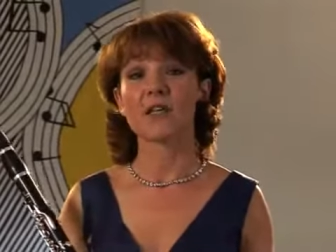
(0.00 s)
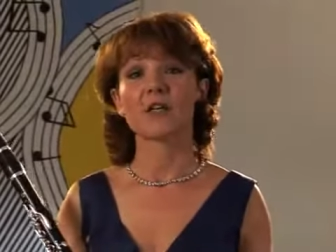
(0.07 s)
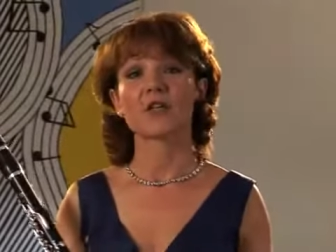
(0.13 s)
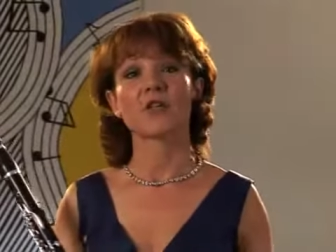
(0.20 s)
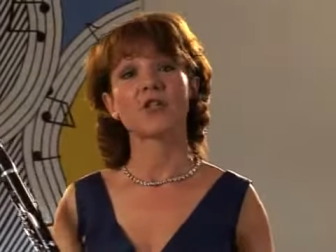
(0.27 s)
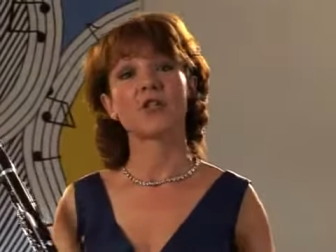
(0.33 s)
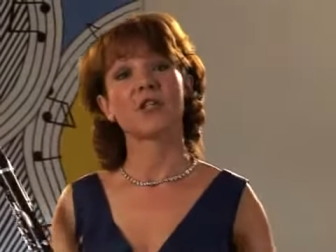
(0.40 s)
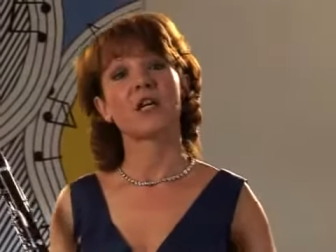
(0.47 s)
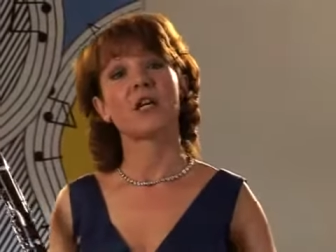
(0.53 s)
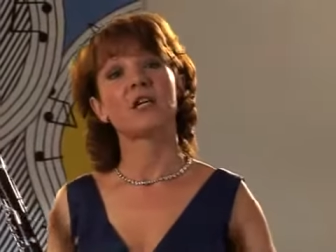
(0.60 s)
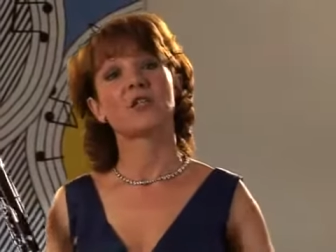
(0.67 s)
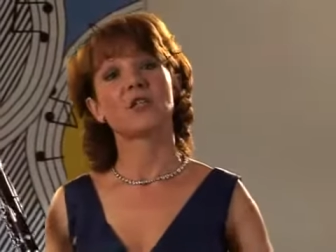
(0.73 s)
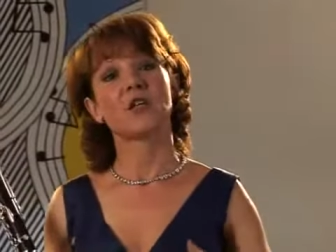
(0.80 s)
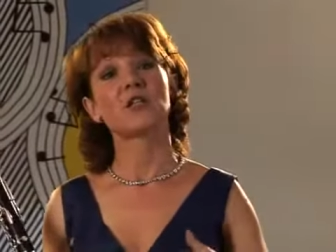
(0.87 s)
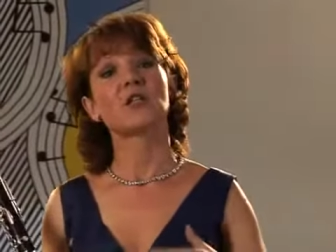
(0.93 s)
She
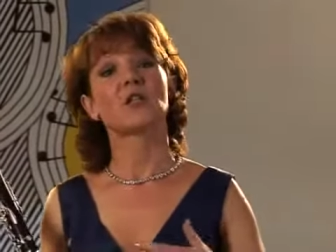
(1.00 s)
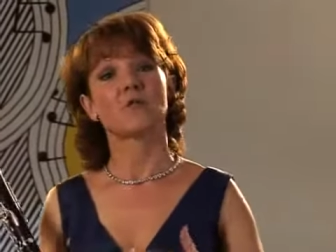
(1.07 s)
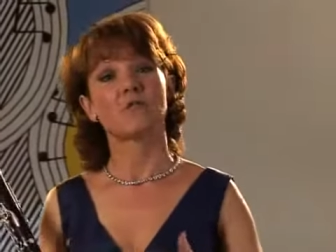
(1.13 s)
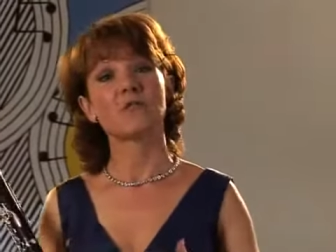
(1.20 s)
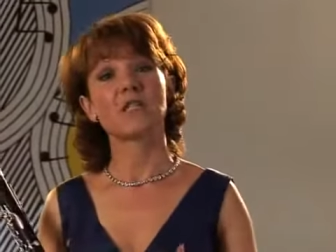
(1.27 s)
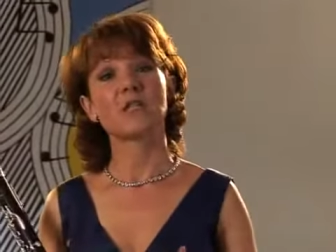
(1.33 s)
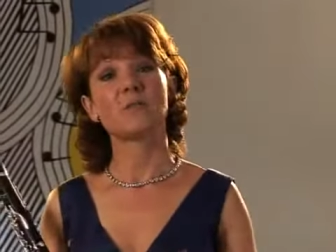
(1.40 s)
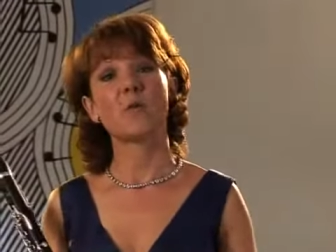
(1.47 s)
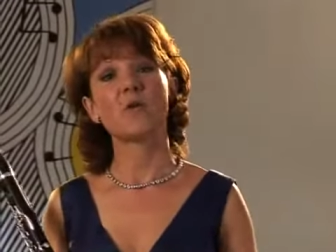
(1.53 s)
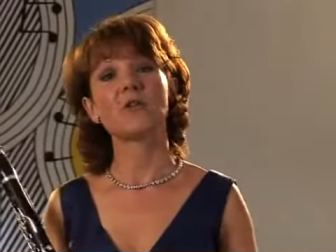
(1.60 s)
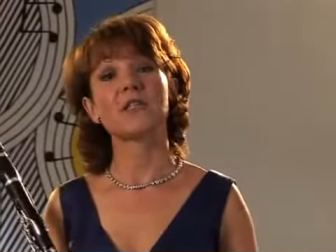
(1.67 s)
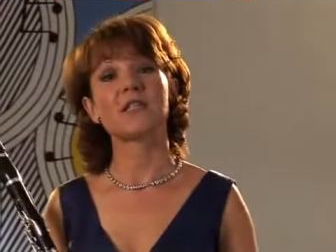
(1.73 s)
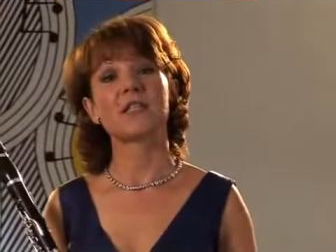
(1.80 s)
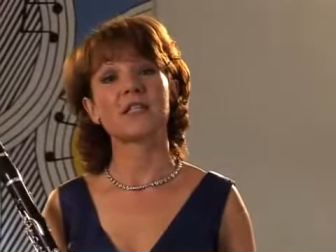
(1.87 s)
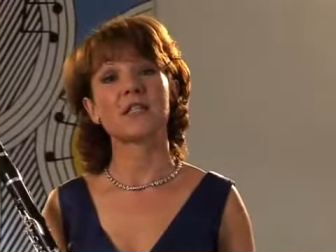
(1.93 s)
just
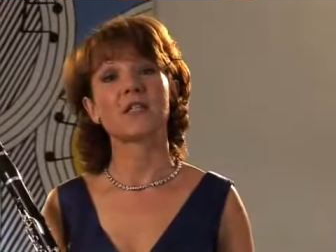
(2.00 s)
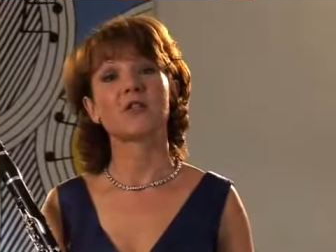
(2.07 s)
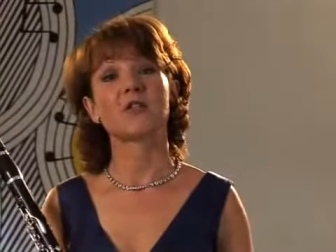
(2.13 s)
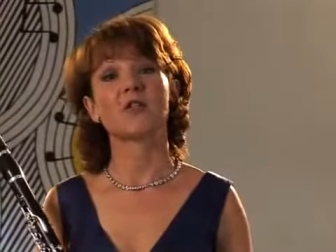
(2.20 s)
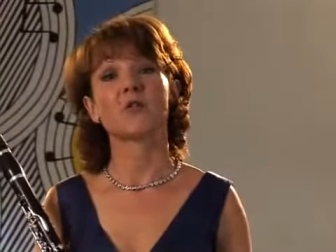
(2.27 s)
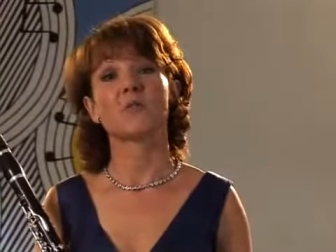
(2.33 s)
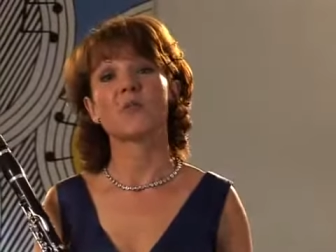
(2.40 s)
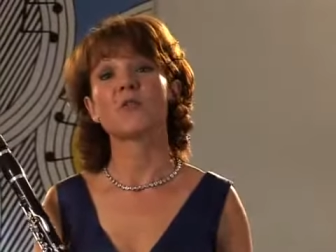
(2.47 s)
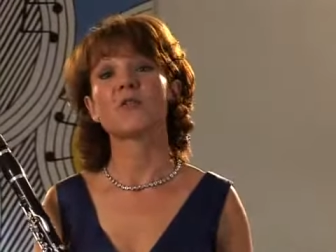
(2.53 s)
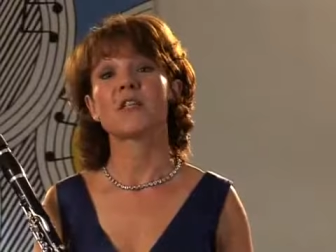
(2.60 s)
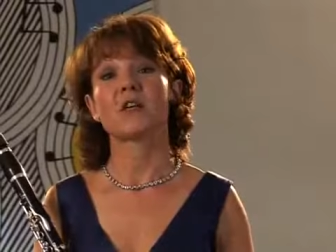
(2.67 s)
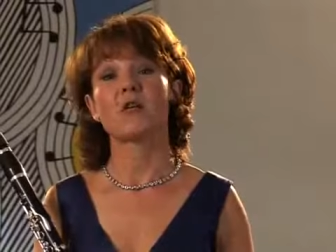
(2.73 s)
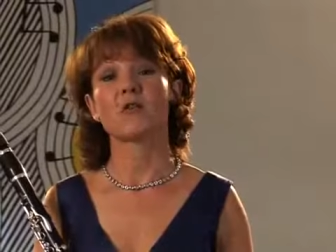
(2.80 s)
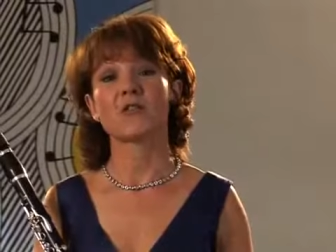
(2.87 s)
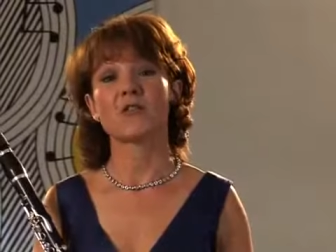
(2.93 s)
responded to the
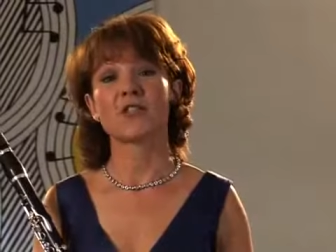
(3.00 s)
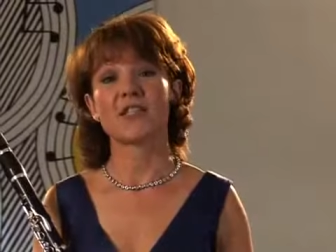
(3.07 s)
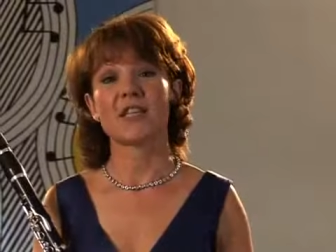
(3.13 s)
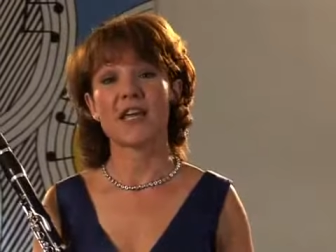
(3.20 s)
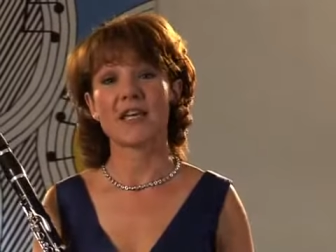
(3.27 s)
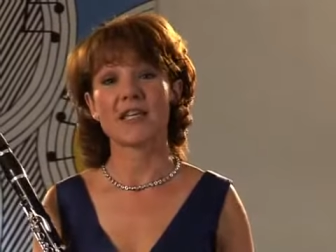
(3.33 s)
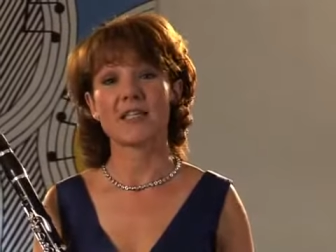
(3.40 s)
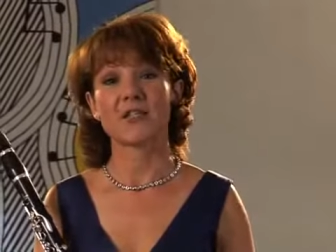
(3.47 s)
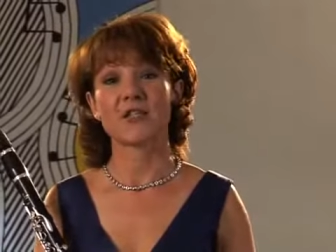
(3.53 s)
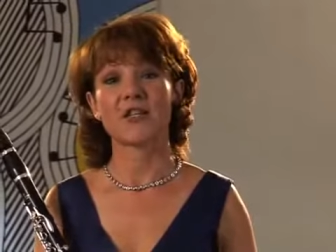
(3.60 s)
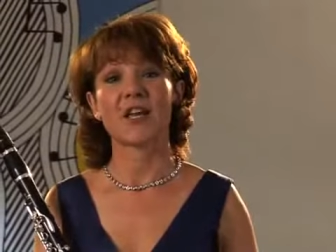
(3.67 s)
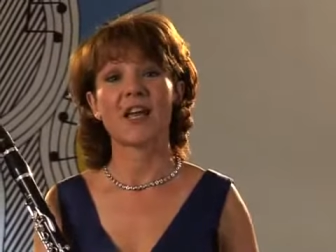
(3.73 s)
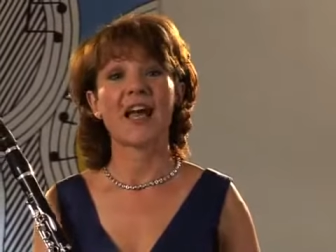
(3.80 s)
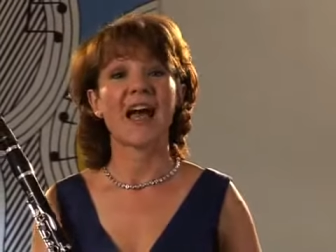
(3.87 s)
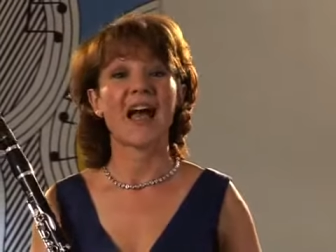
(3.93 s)
music on stage,
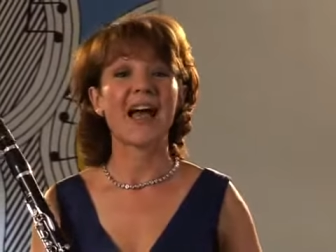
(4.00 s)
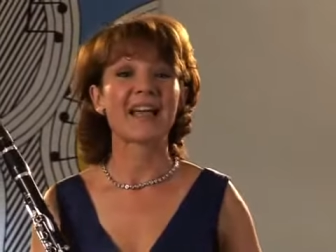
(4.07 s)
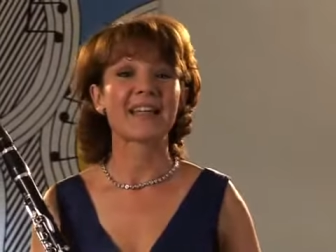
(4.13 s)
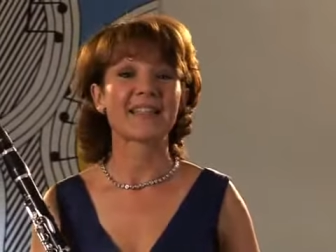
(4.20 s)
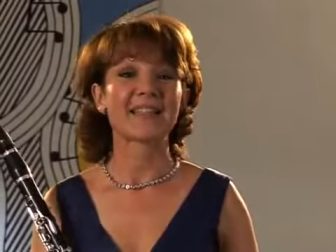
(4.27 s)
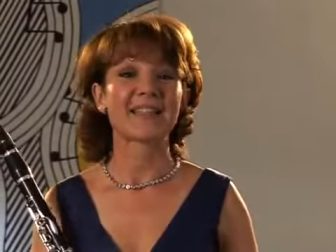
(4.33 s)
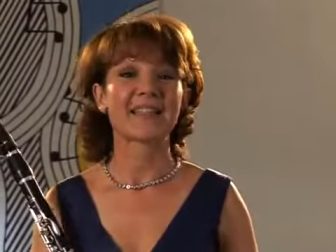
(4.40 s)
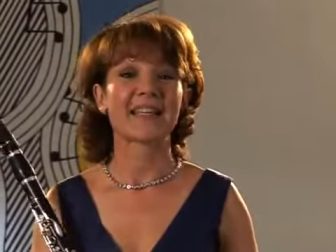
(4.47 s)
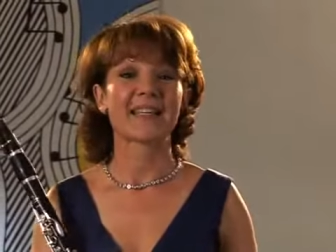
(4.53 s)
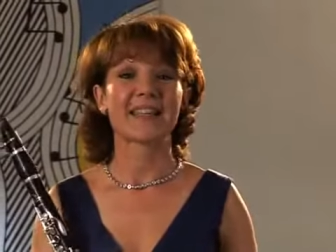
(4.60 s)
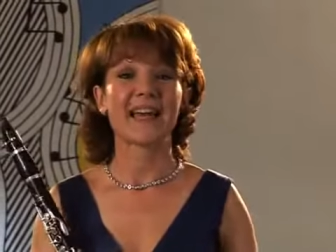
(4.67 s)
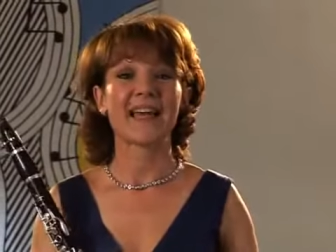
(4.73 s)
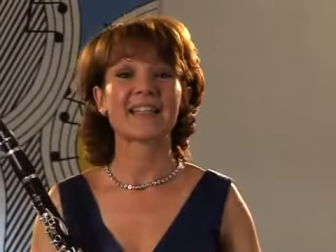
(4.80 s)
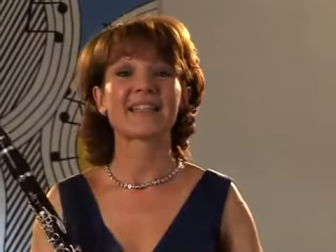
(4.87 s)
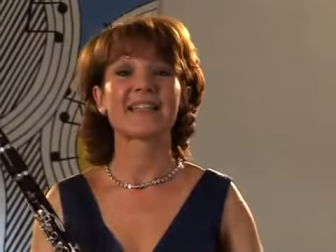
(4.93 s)
and
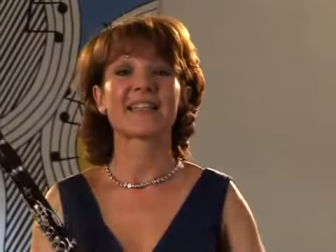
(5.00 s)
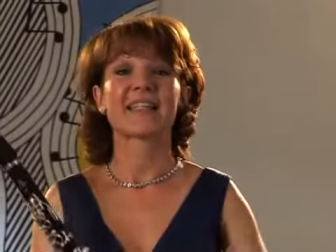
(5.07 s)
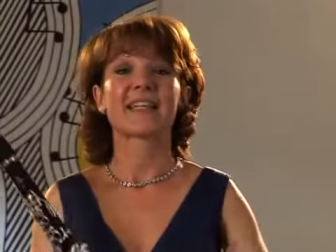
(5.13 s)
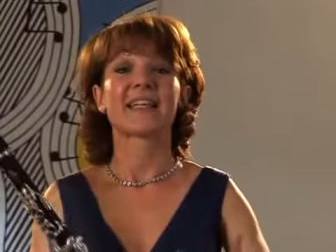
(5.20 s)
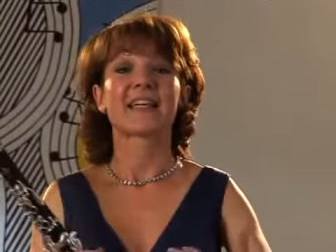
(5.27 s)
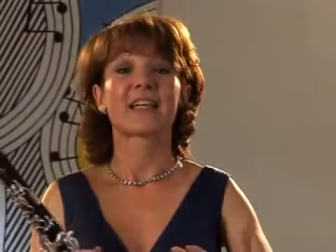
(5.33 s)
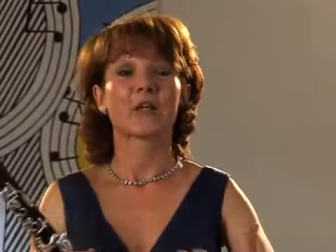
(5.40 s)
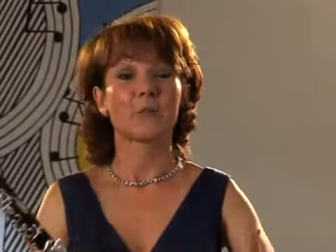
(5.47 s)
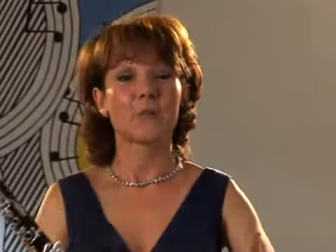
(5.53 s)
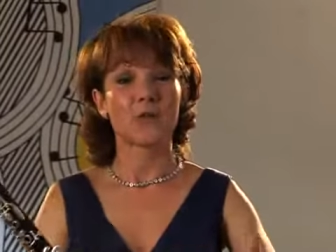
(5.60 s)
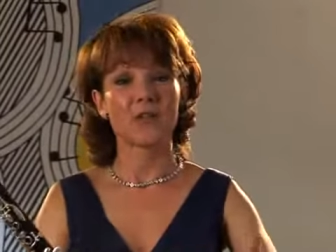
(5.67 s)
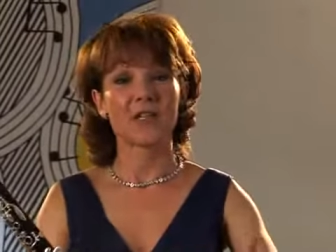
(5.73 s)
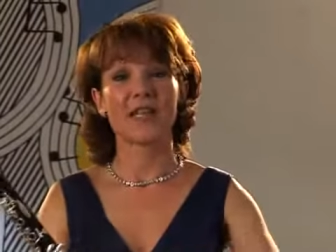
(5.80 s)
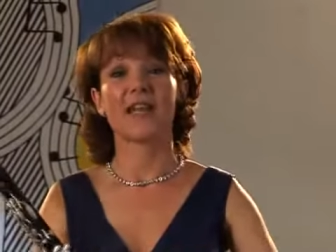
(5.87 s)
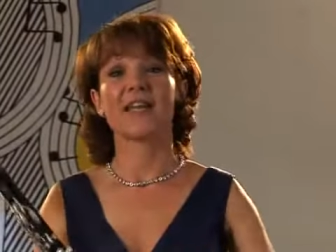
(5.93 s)
that
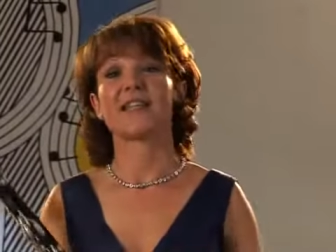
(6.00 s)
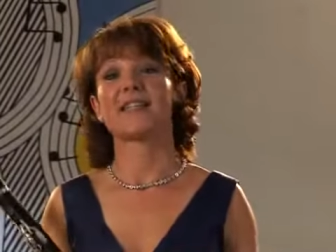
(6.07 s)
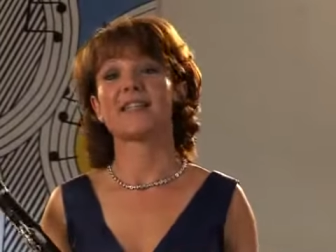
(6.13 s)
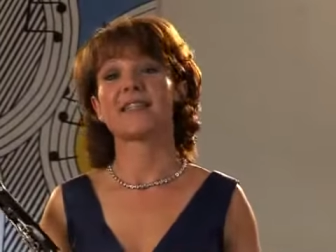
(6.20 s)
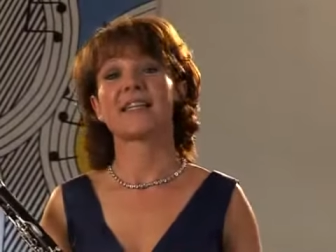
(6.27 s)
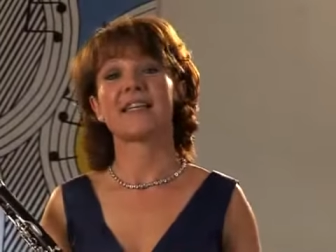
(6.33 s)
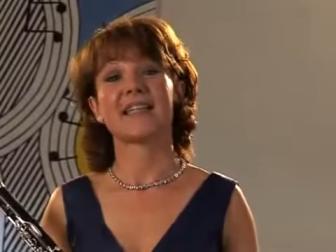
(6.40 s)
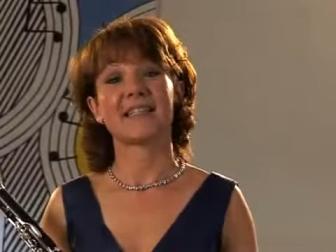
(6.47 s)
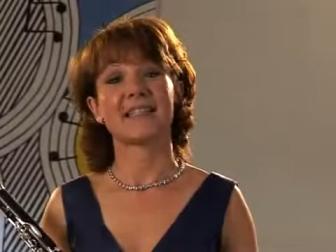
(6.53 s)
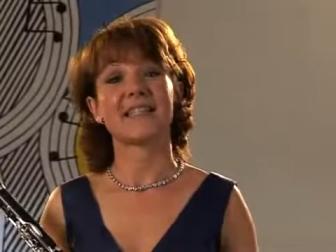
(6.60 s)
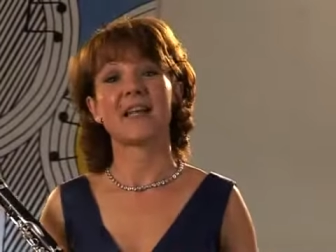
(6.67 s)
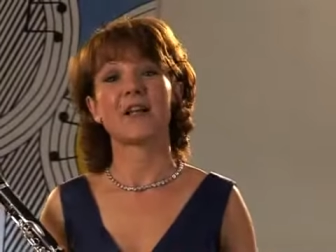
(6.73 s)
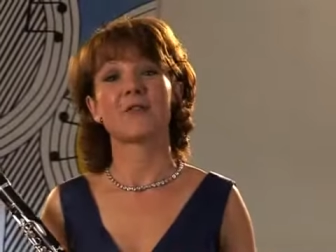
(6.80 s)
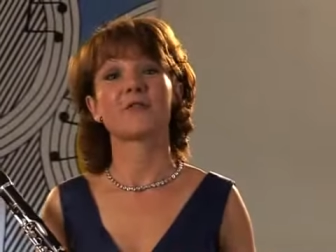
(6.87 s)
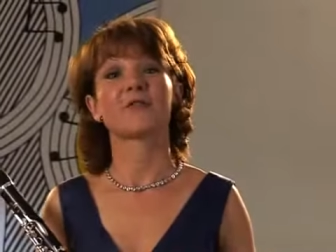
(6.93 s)
communicated
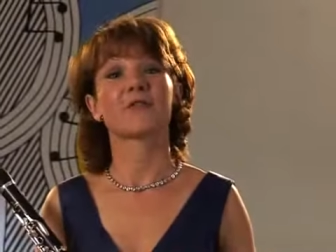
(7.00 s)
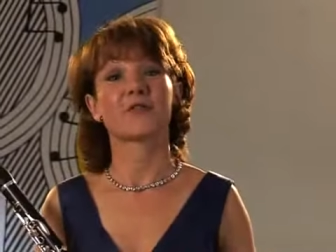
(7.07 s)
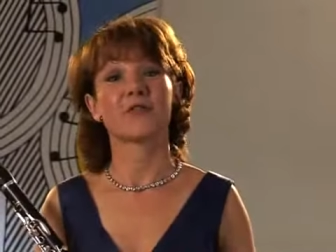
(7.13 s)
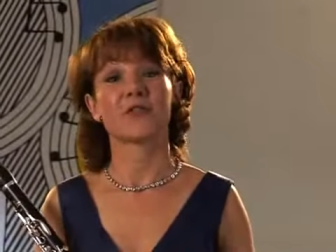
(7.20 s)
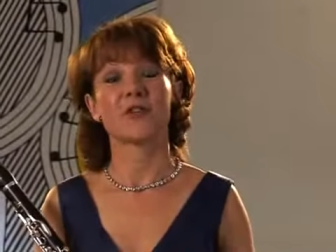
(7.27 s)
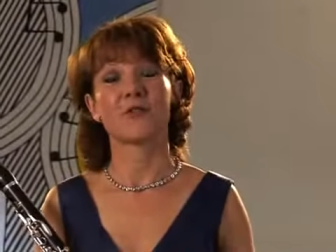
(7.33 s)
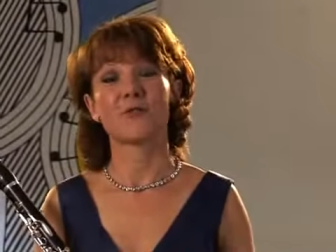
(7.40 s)
itself to the